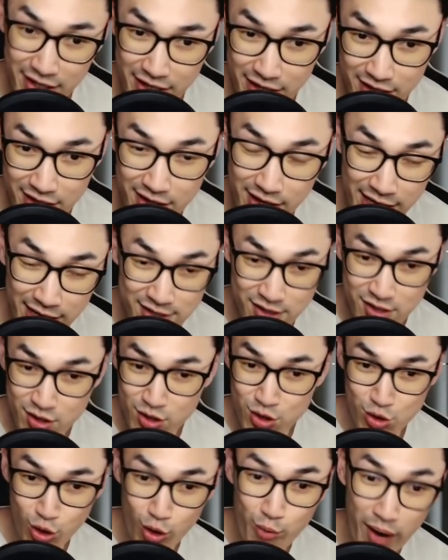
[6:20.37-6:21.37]
here. It's just
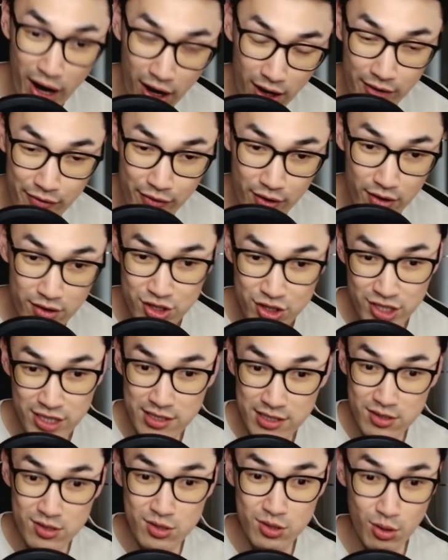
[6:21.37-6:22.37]
so powerful. She's
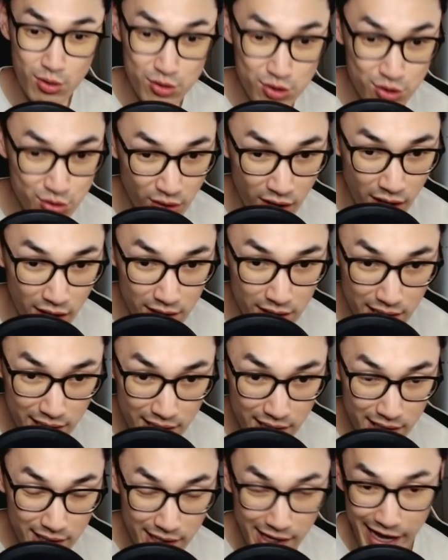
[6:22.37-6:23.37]
just so strong,
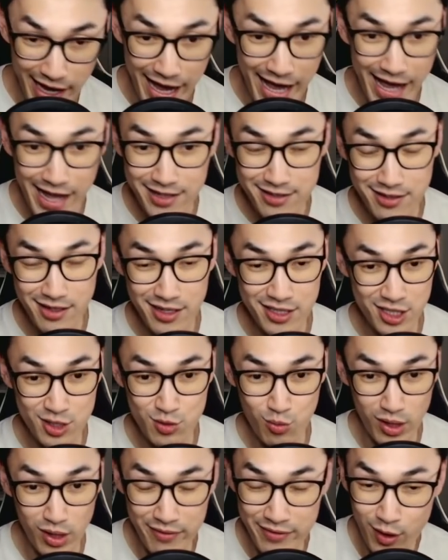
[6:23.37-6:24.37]
and she's
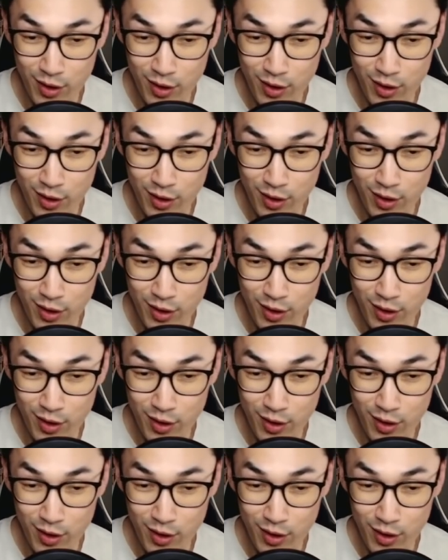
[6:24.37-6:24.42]
one of the